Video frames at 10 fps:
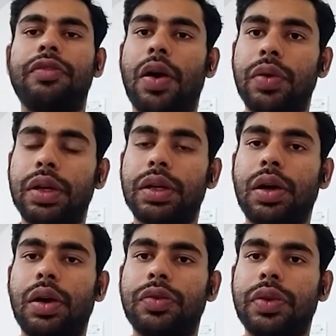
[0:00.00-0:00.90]

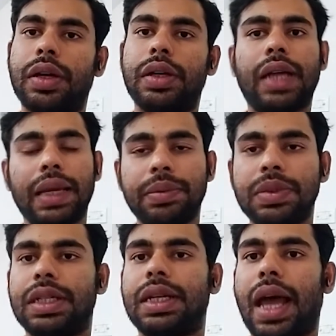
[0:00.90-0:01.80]
founder of
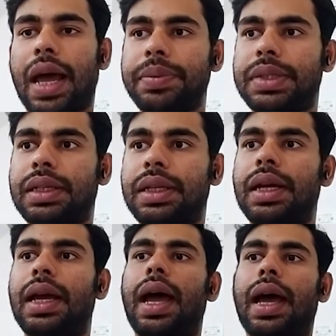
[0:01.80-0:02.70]
Timechain Labs,
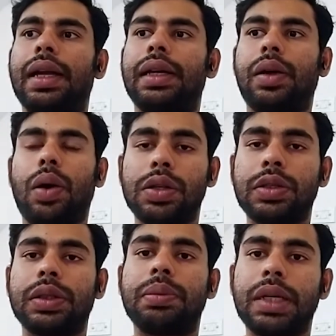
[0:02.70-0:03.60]
and
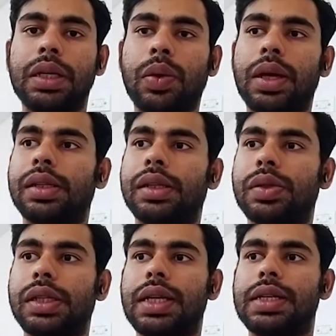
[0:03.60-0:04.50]
also the Bitcoin
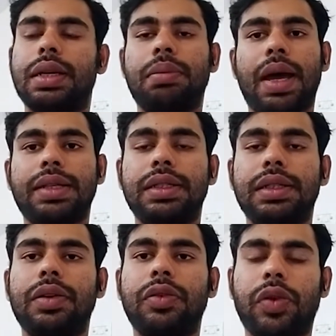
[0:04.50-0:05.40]
Association
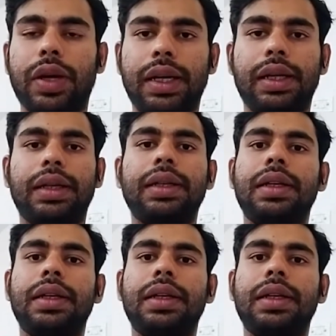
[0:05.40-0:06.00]
Ambassador for India.